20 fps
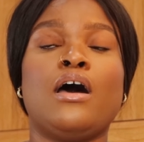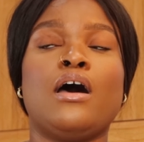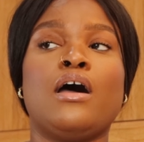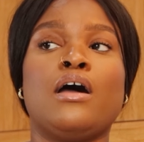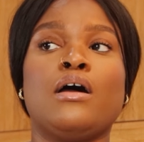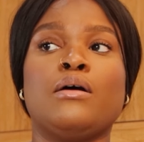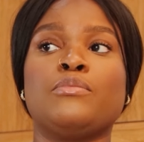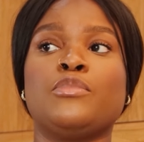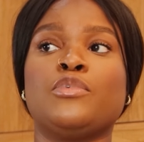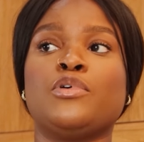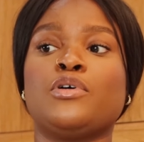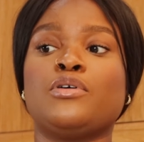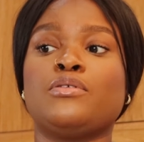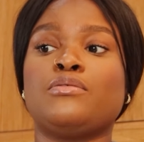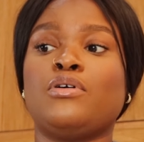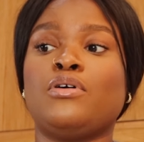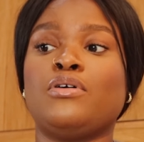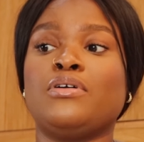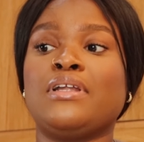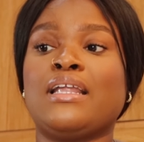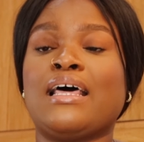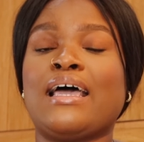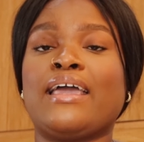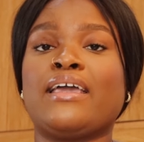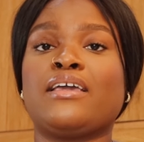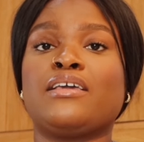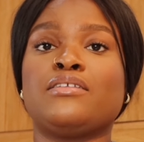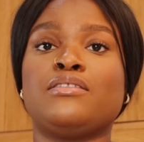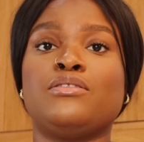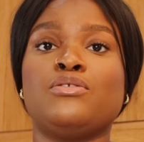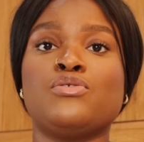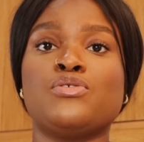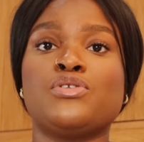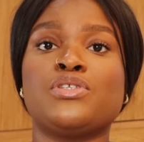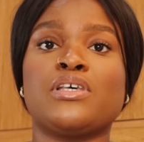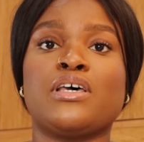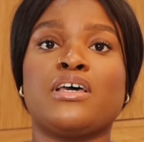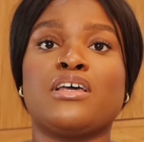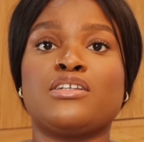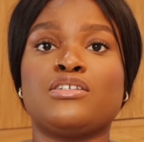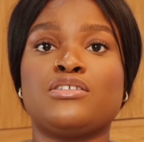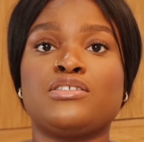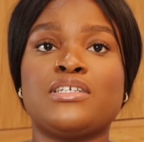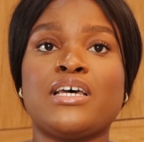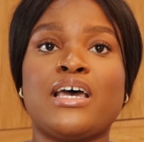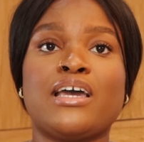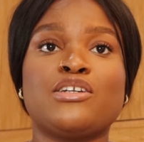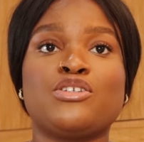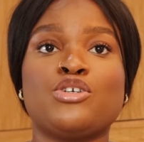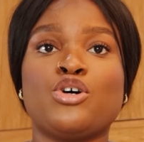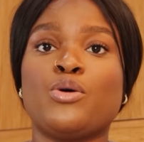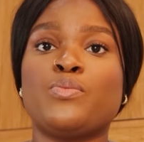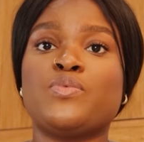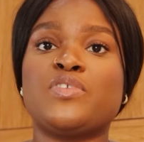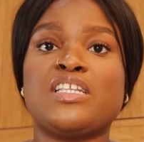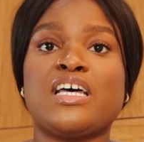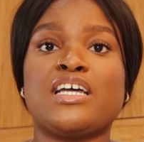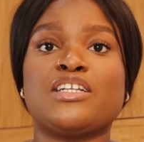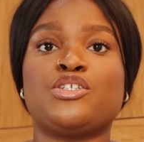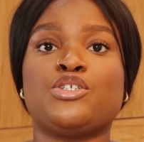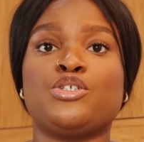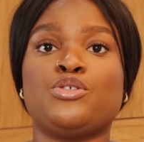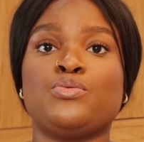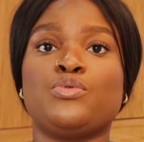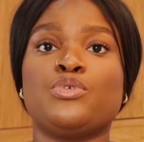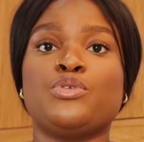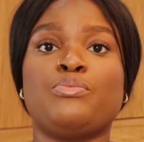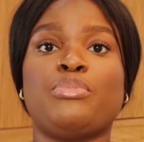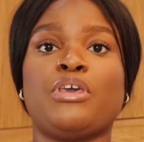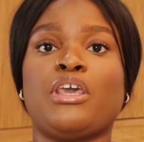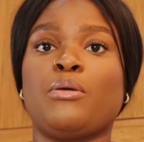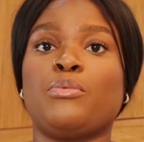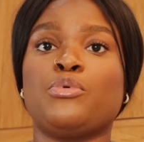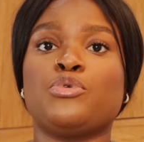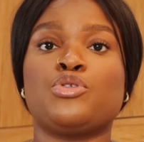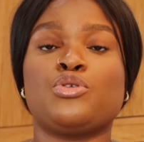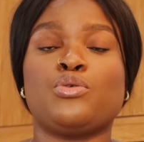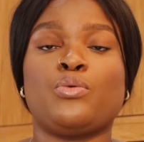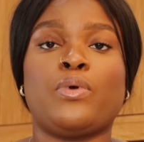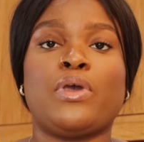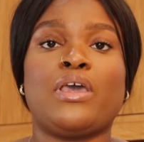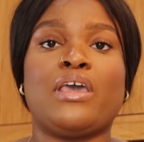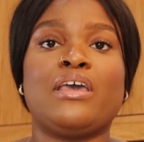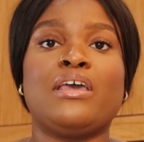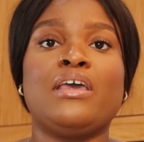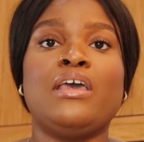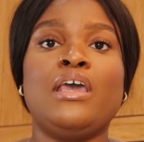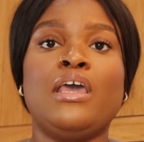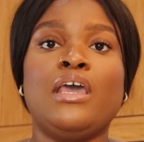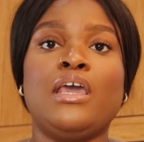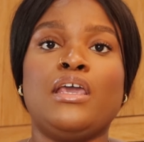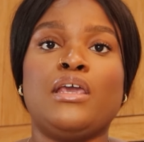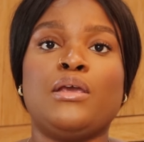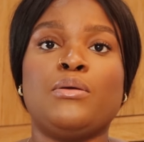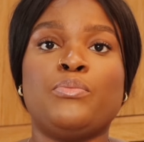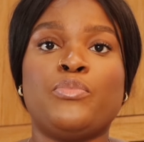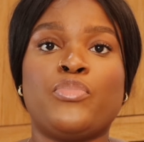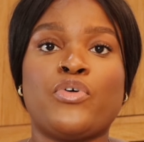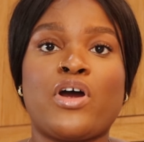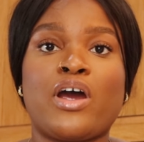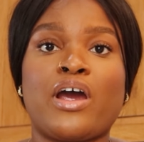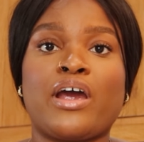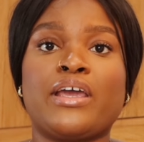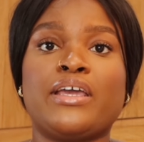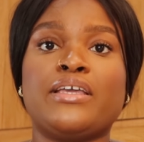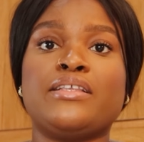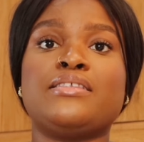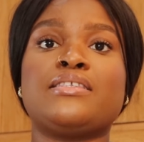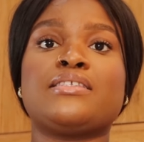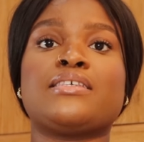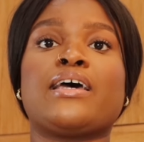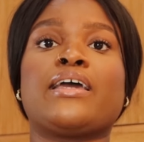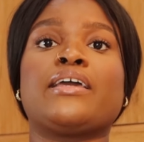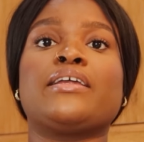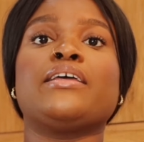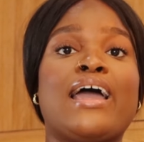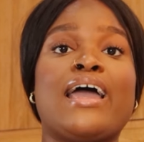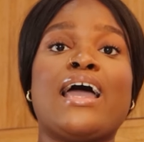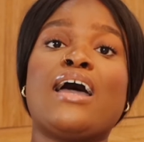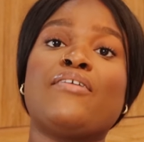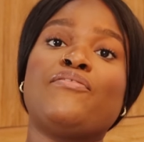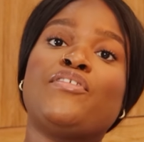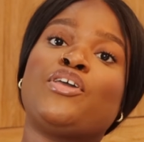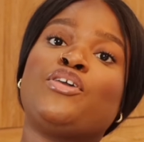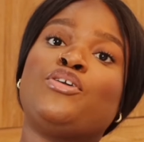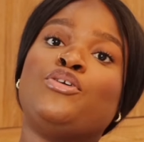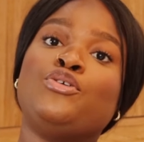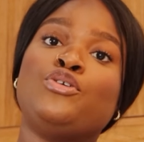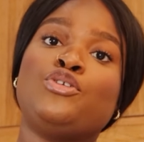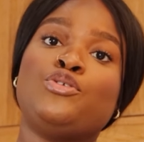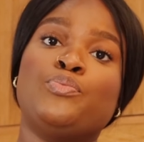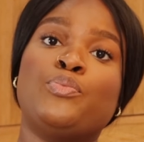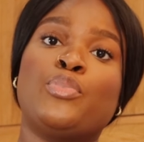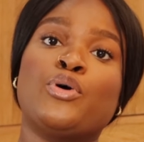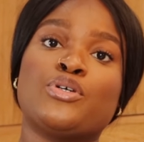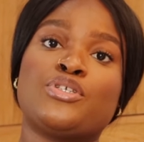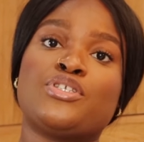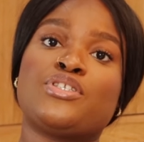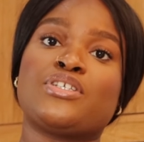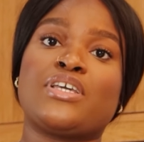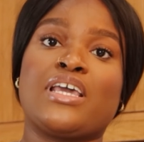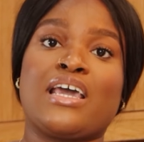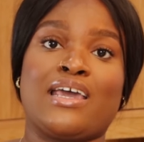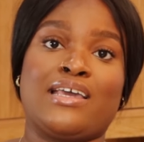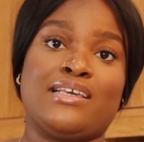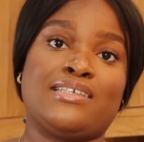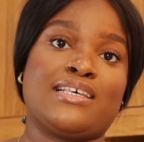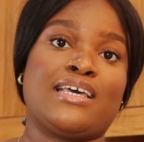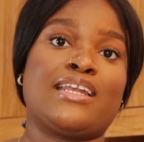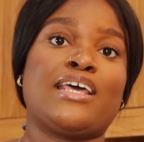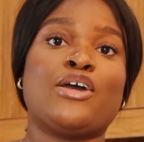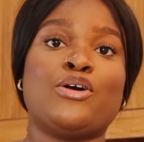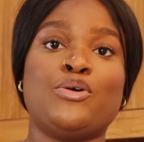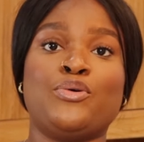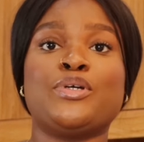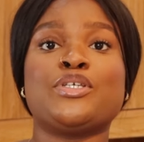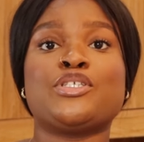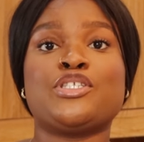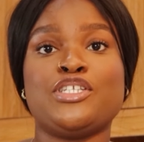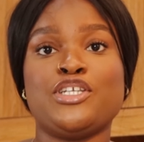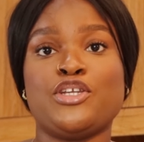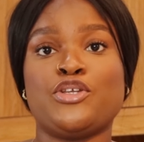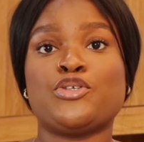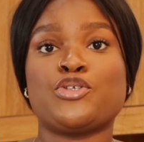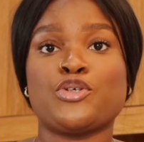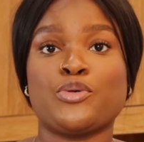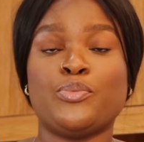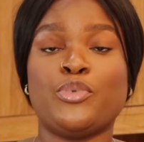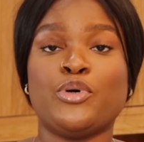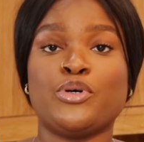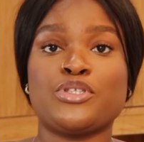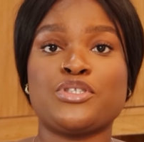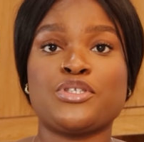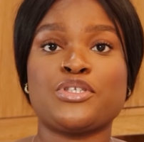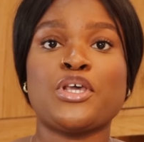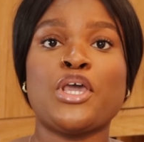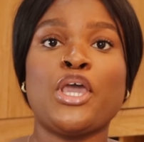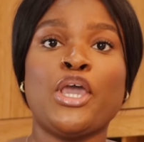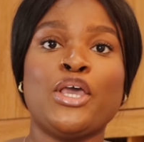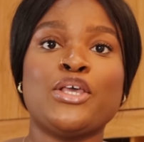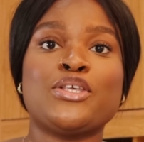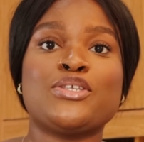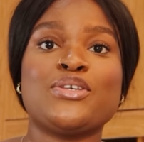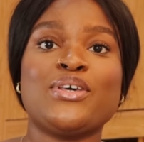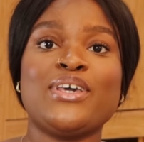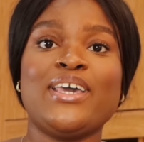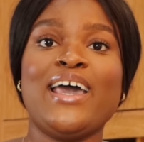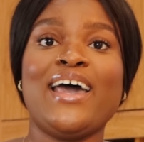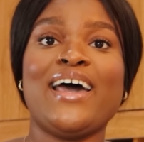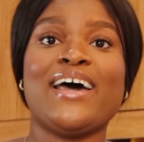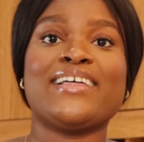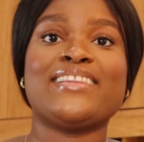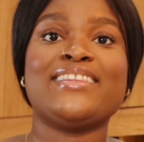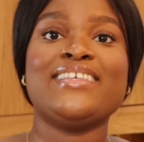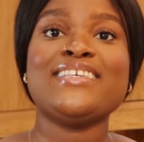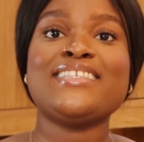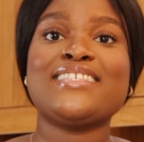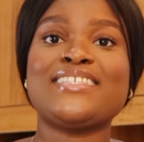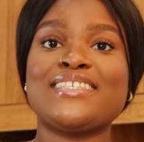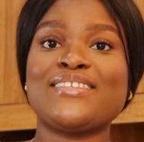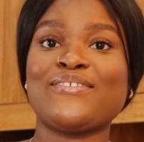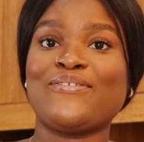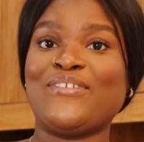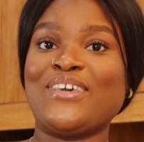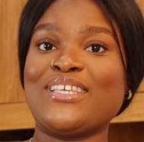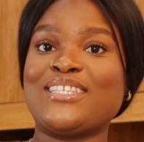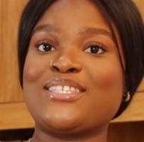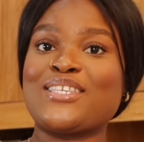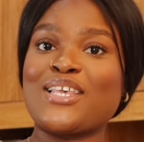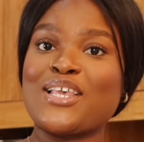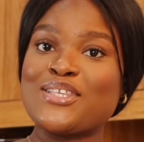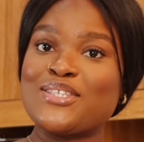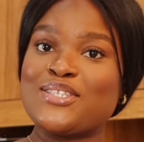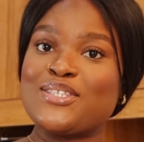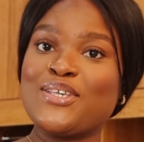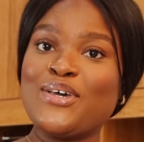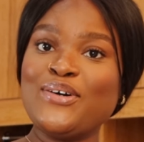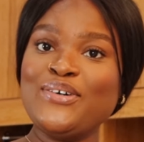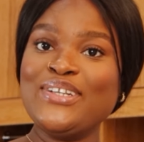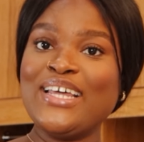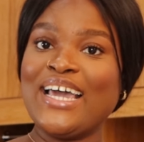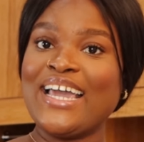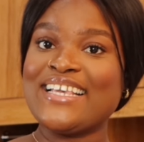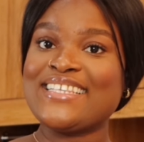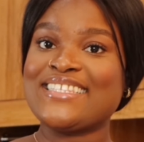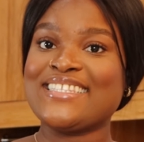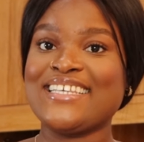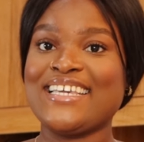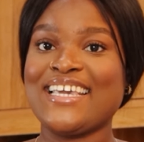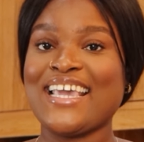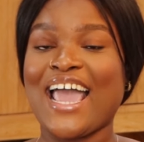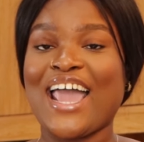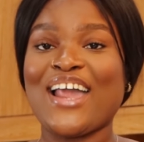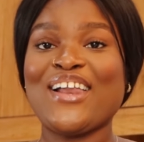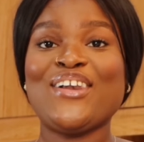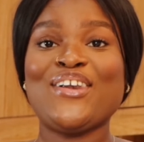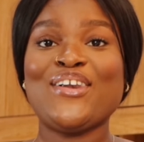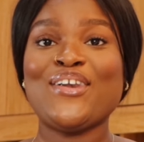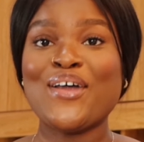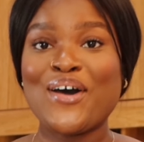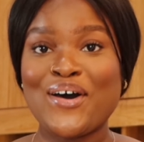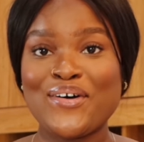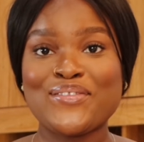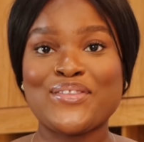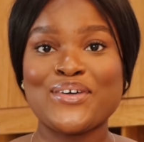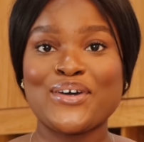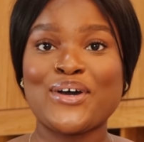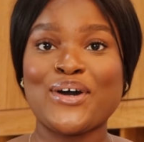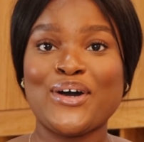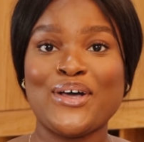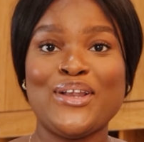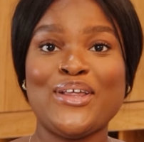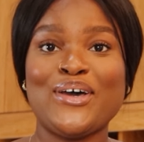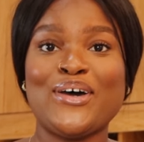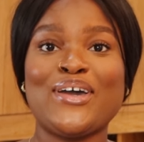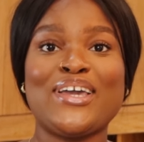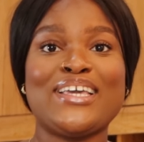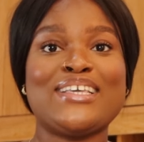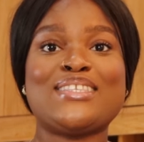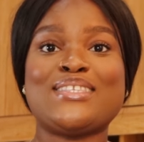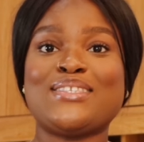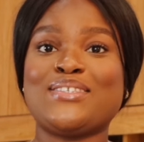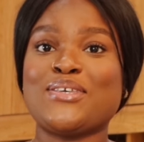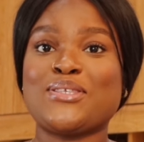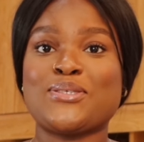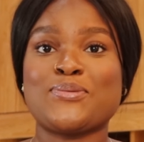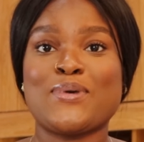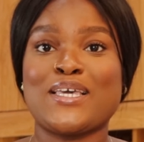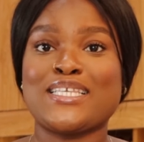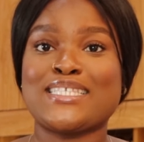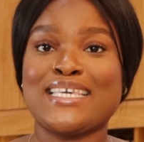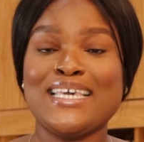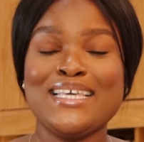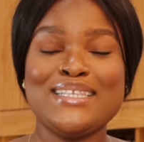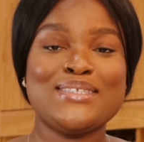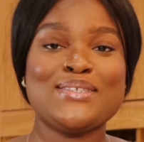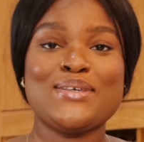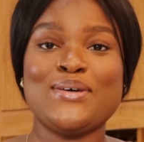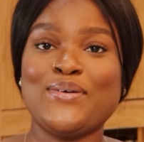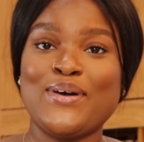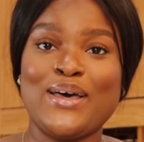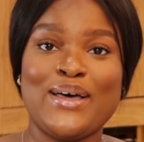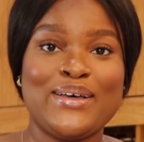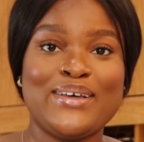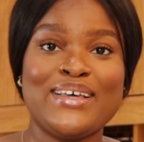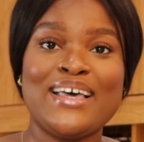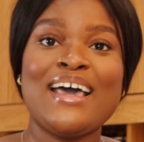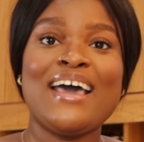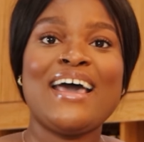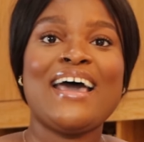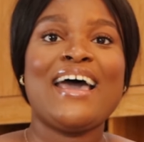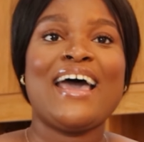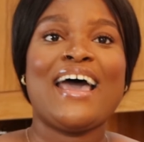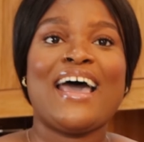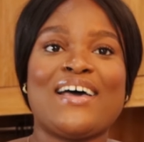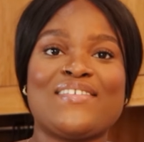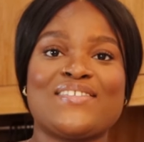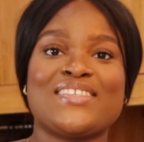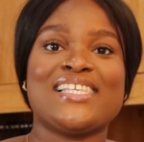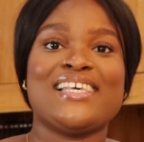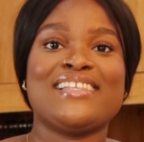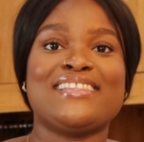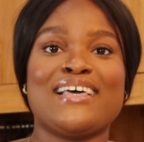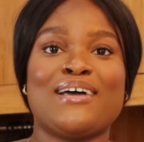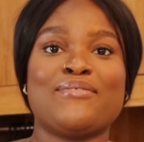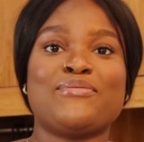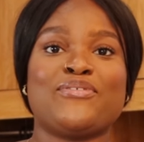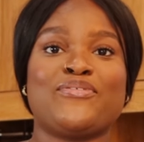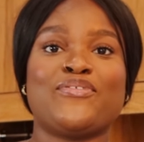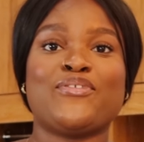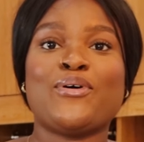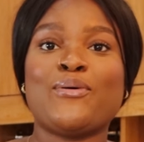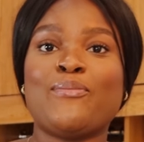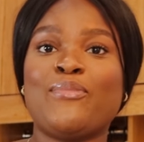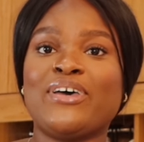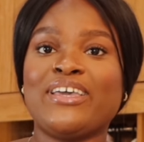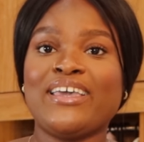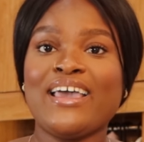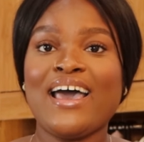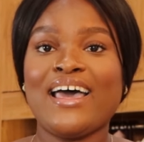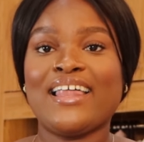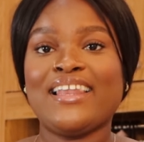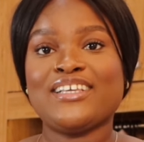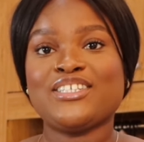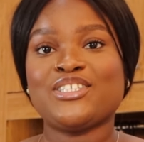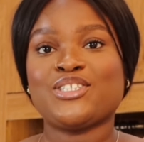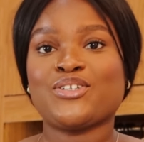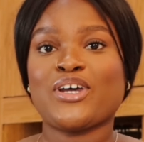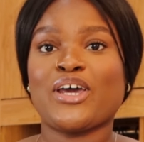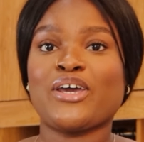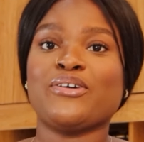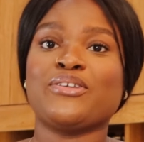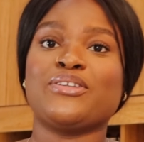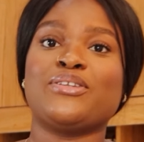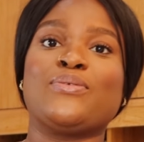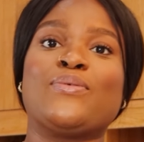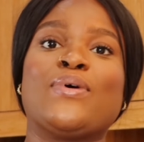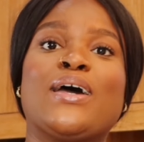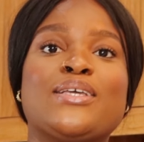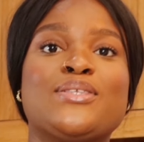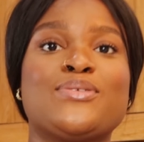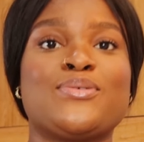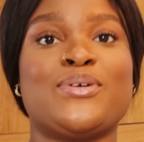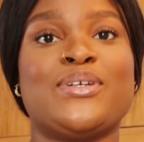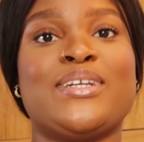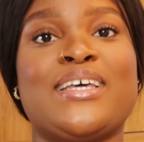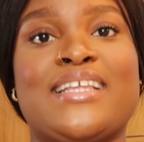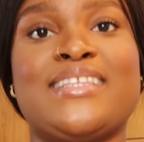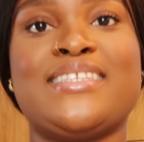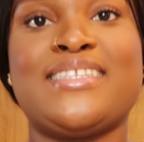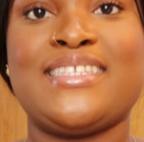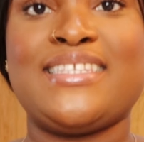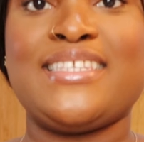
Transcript: um, unlike those uh, tank tops that you wouldn't be able to wear a bra inside i have a huge bust guys and i always need support so yeah this fits so nicely i love the color it suits my skin so well i've said that before but yeah let's try on the white one and